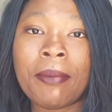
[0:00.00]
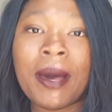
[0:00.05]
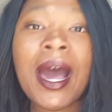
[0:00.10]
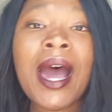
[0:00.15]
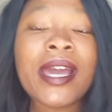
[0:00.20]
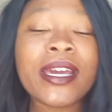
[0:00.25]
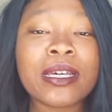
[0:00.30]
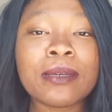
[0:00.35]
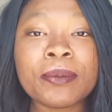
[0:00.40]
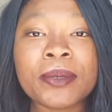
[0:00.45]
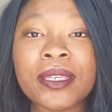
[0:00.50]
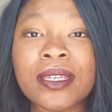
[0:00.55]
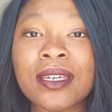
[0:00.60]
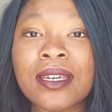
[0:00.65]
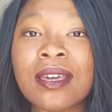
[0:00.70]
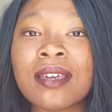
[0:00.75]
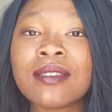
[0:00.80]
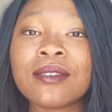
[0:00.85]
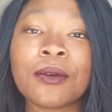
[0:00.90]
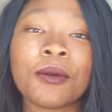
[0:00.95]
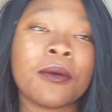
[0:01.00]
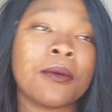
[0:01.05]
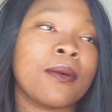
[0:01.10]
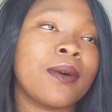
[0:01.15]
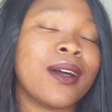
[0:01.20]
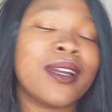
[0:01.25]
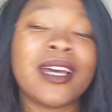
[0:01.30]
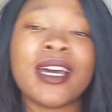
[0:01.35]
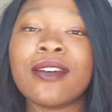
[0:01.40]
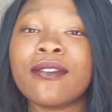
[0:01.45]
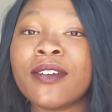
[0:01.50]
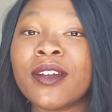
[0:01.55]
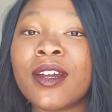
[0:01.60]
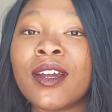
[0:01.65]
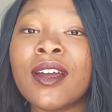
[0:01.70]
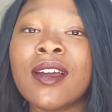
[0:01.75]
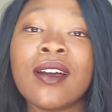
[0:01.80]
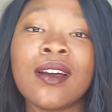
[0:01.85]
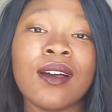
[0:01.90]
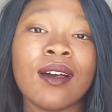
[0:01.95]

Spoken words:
buy a piece or whatever,